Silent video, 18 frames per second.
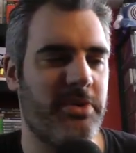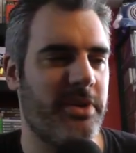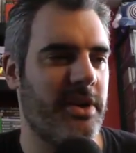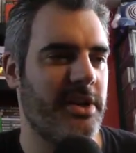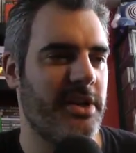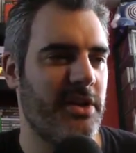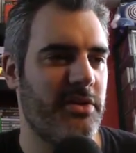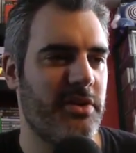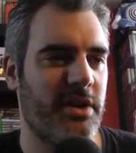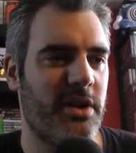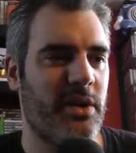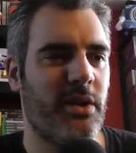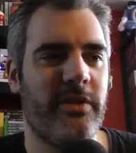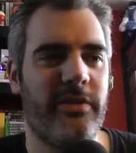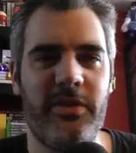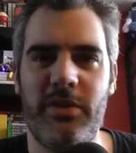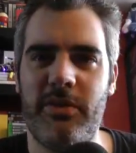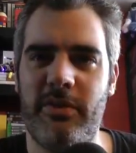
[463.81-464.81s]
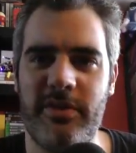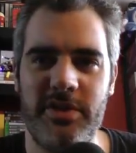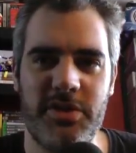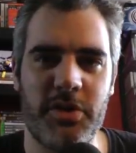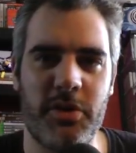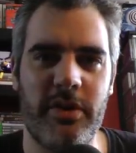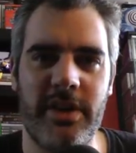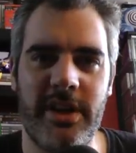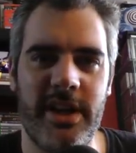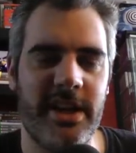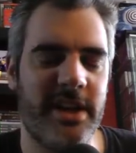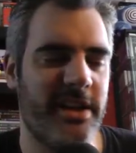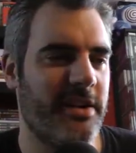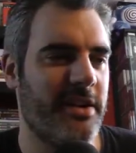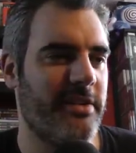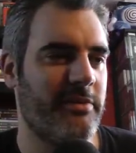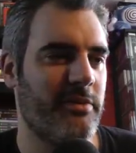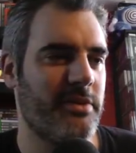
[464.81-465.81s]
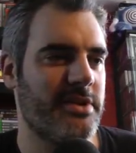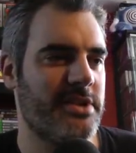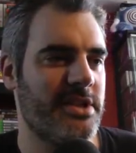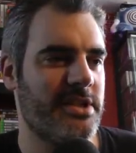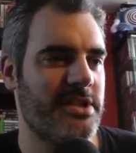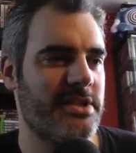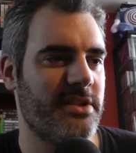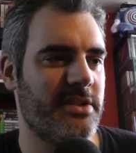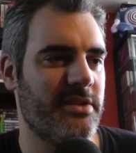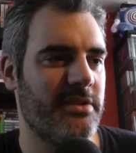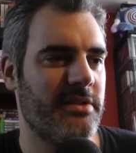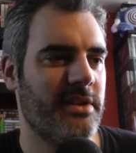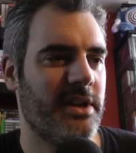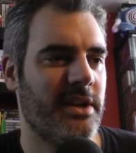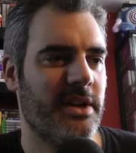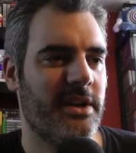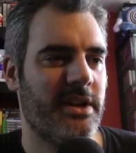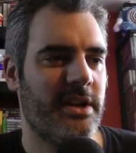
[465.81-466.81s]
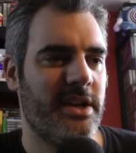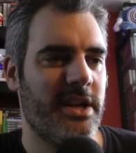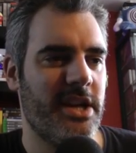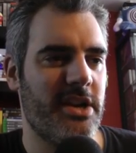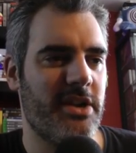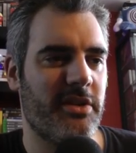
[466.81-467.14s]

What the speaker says: but I know that a lot of you have enjoyed it, and I've wanted to, you